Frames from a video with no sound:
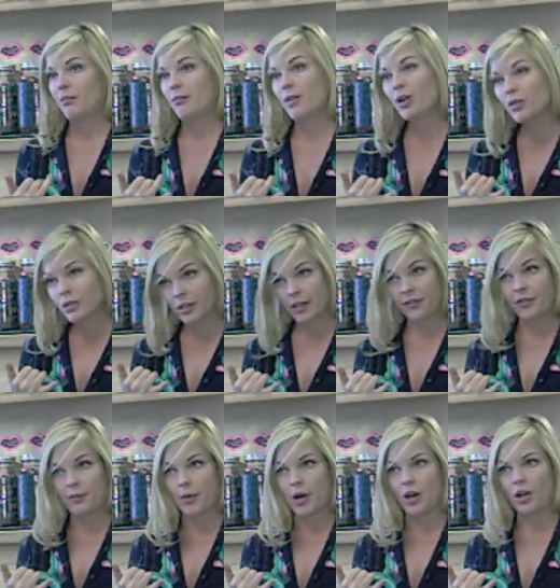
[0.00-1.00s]
Mostly
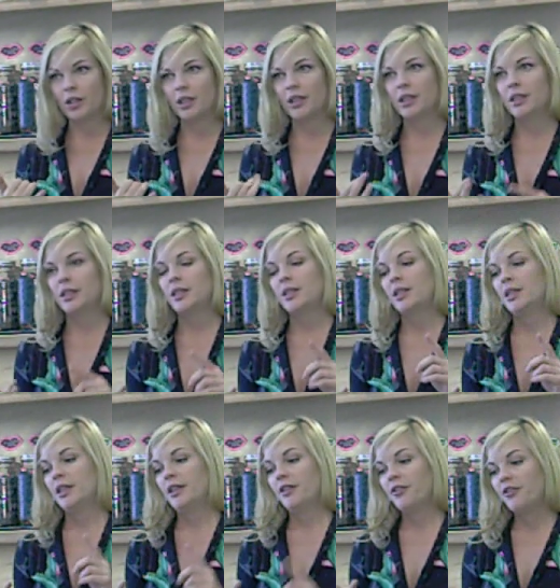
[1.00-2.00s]
from Holland,
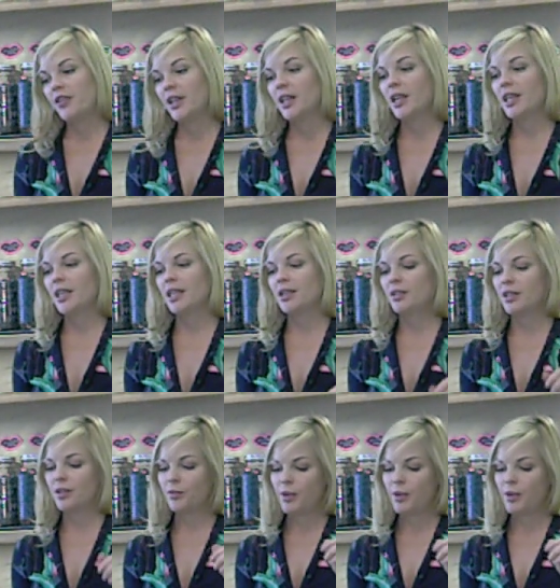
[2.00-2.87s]
Finland,